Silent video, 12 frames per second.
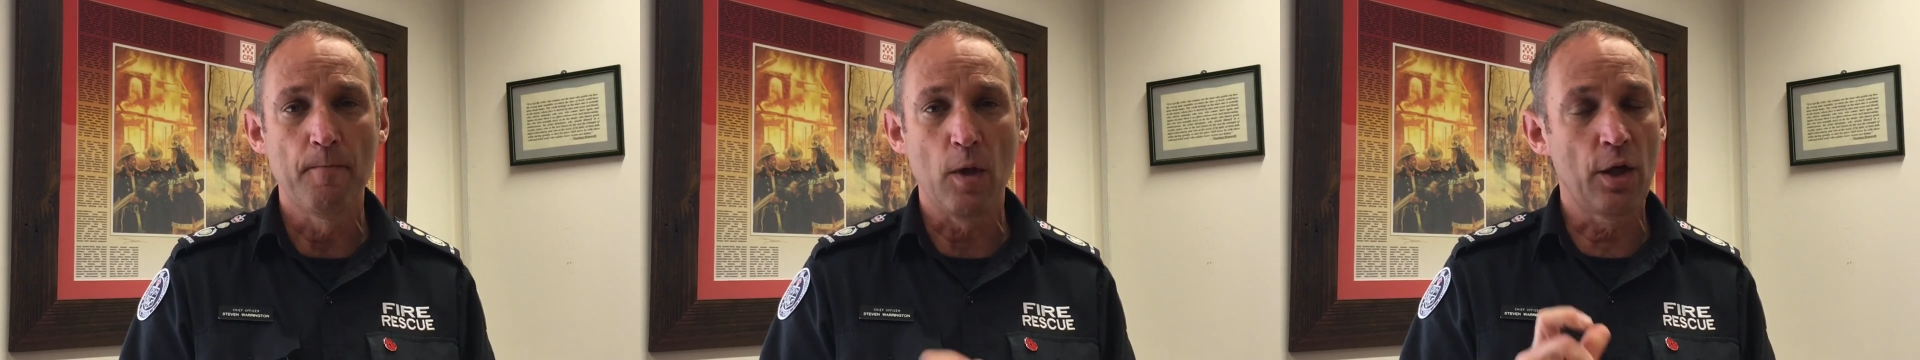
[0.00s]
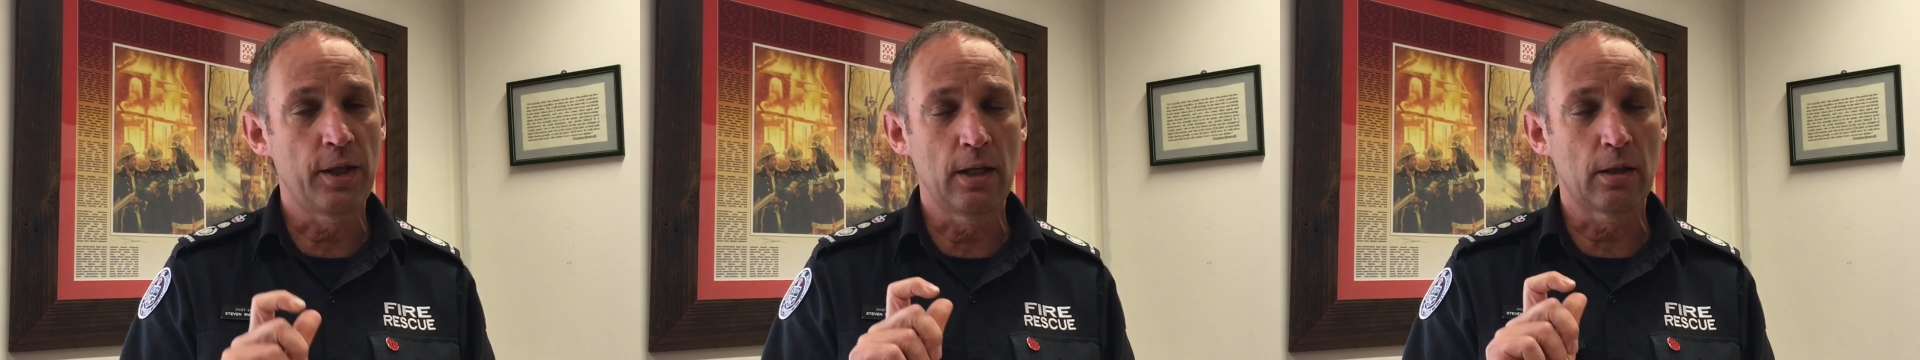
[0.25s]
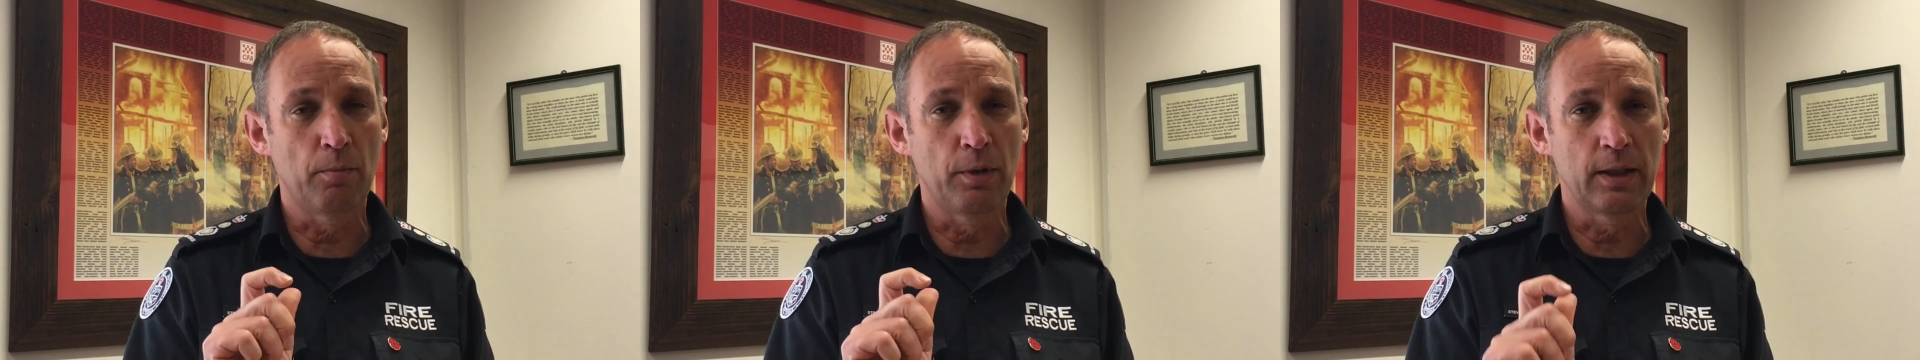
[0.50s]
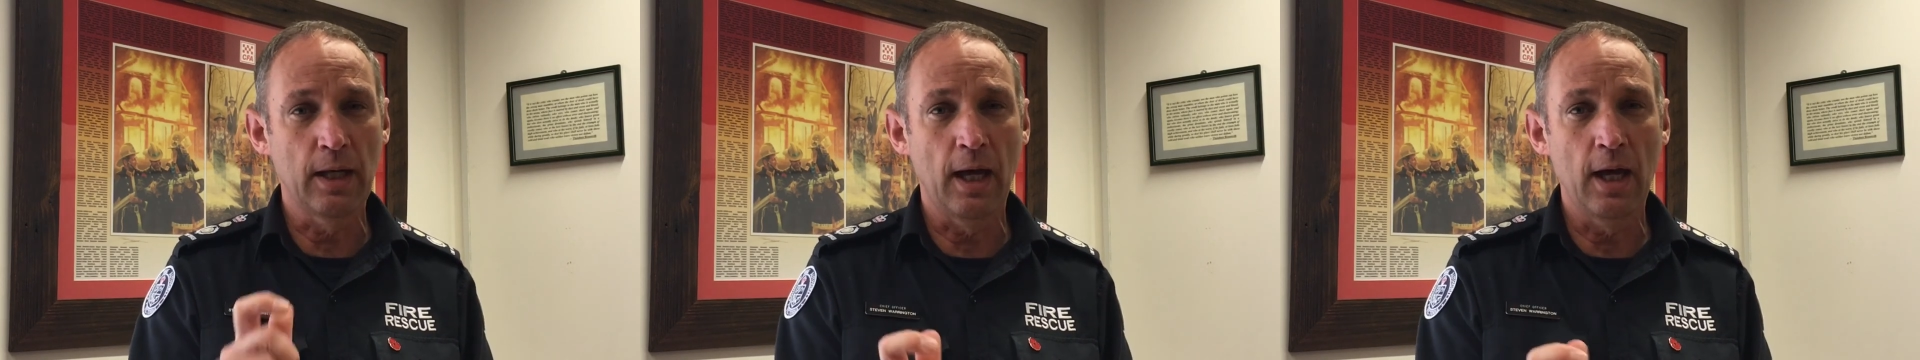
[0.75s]
I think the
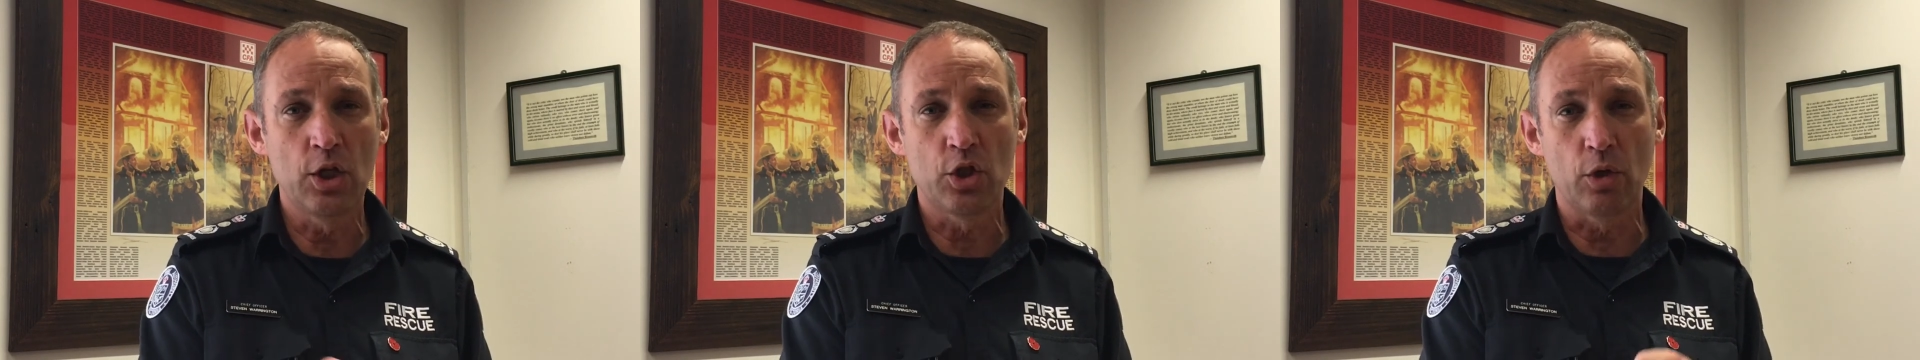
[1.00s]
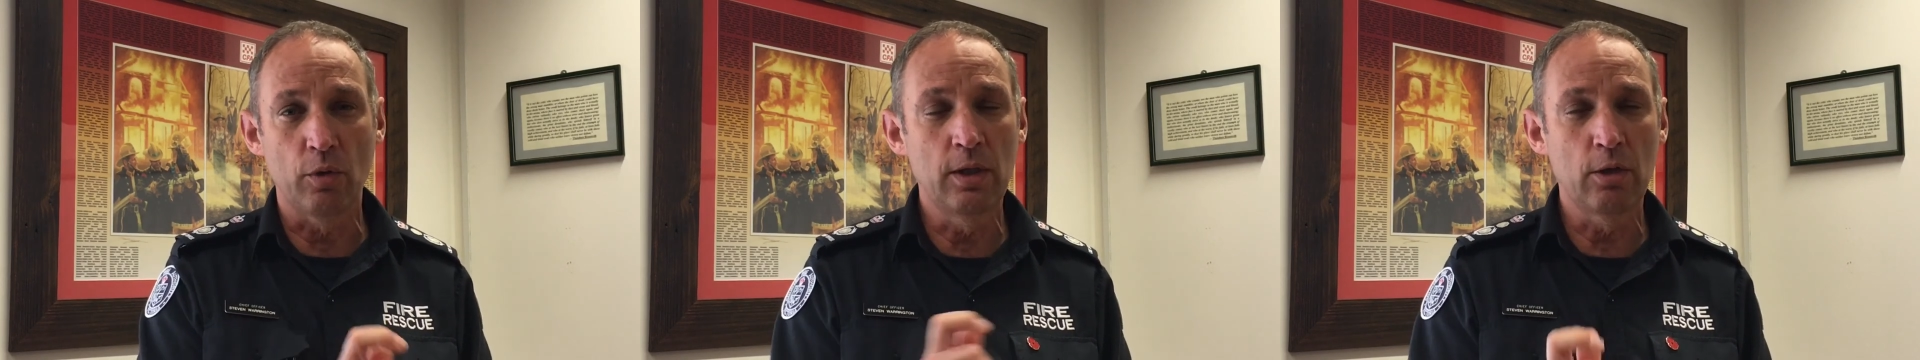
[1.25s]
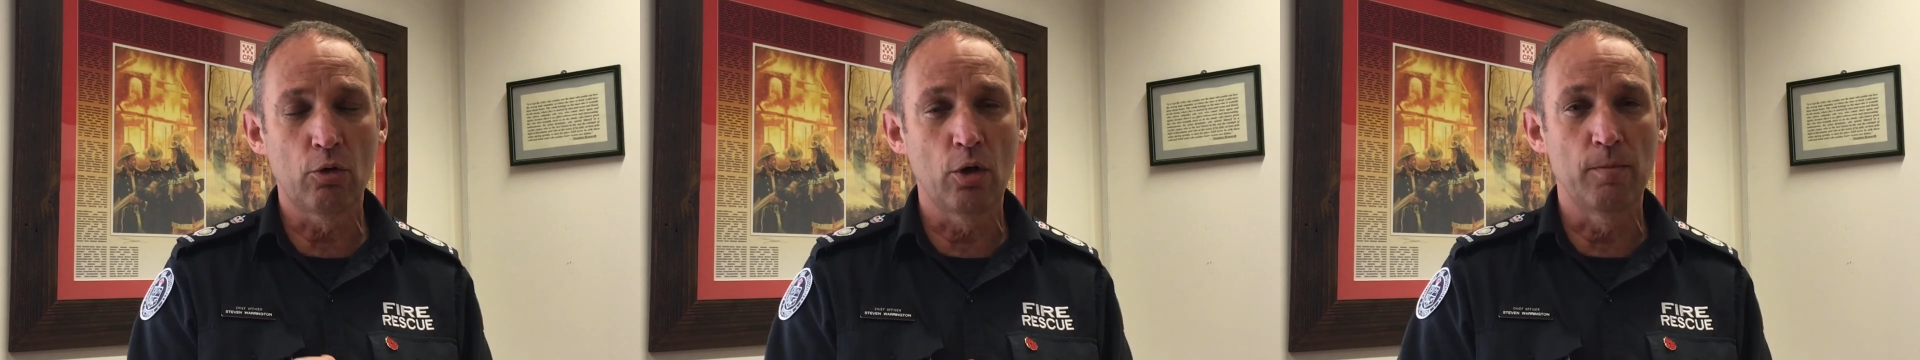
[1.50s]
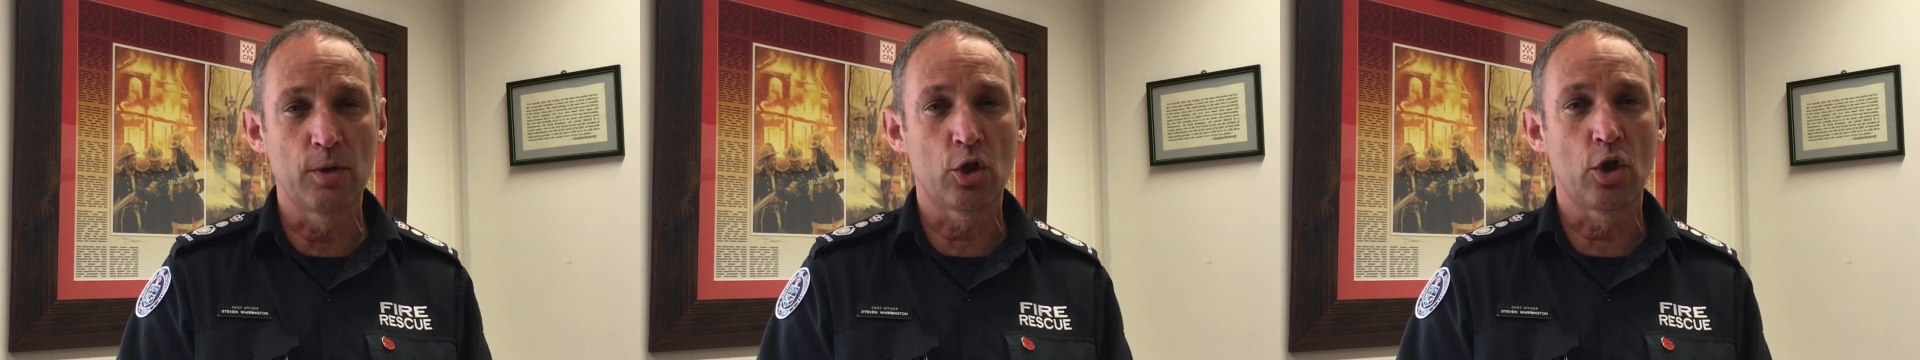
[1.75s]
brigades that are in the
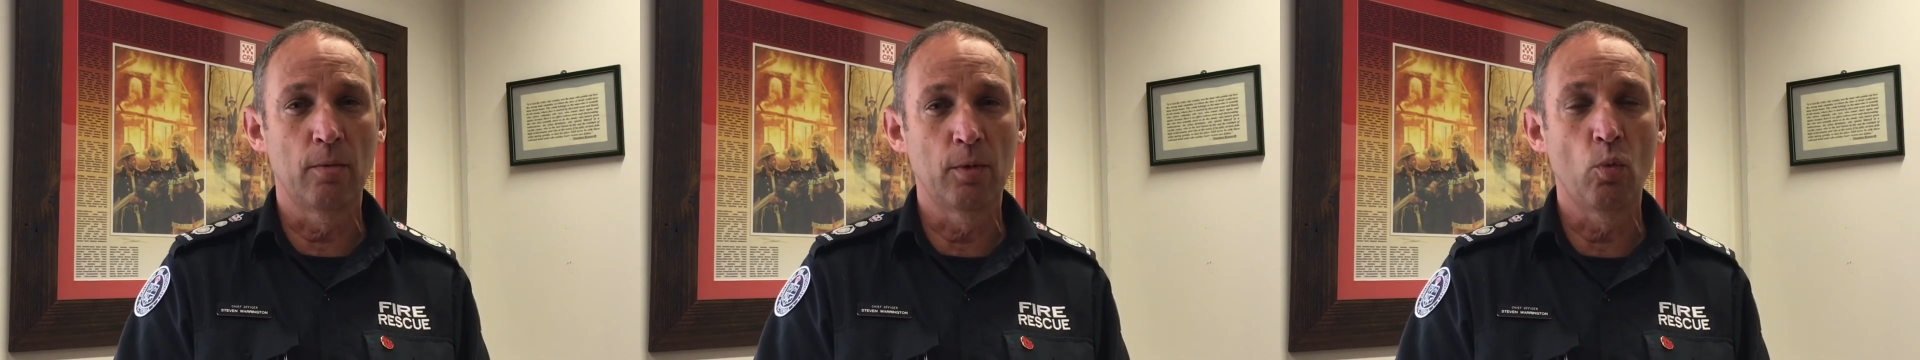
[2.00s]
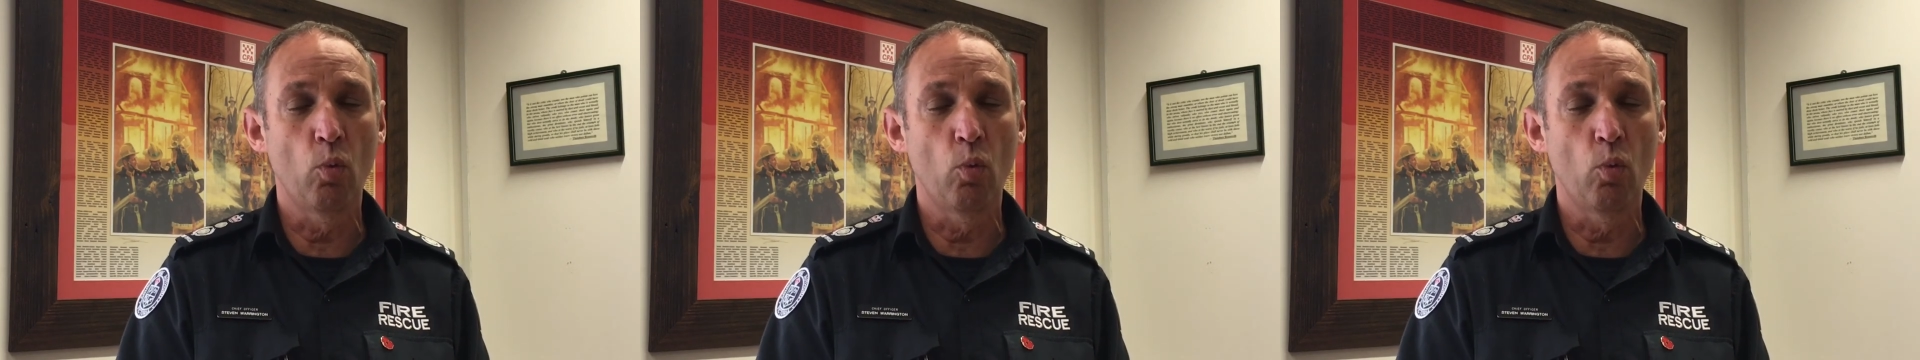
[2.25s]
group determine